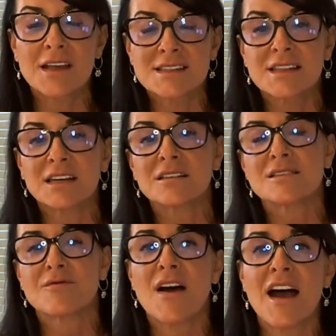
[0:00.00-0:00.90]
As little
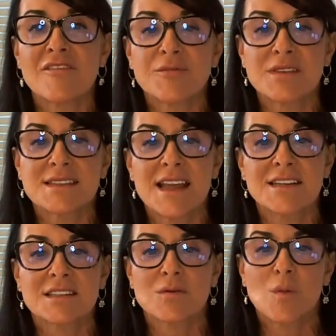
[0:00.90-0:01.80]
as
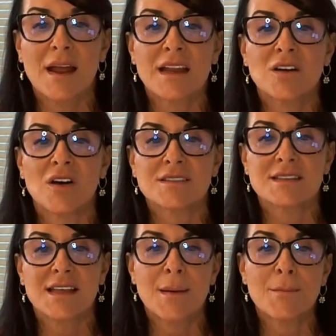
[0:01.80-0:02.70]
5% weight
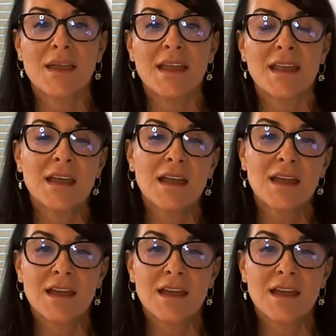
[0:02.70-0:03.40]
loss can be